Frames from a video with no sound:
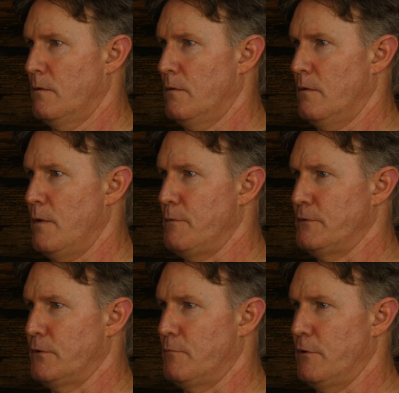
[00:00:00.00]
I hope he's
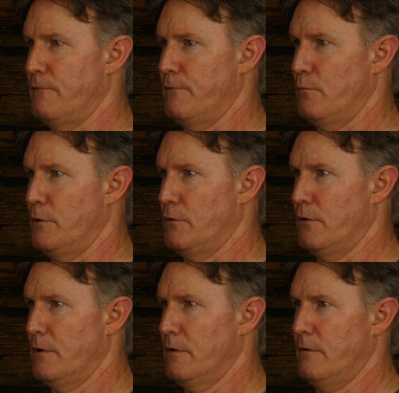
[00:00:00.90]
got a bit of filming
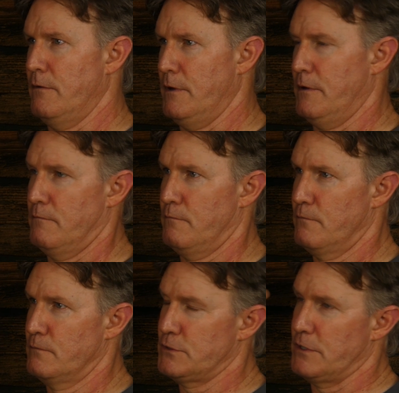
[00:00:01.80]
light that he can
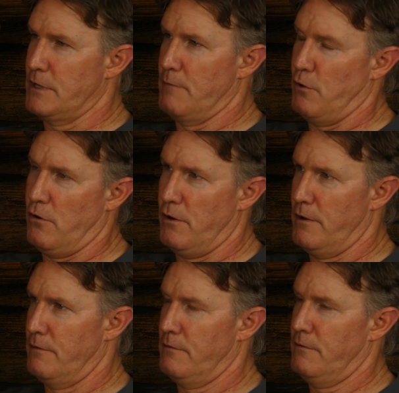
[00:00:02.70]
stick up high and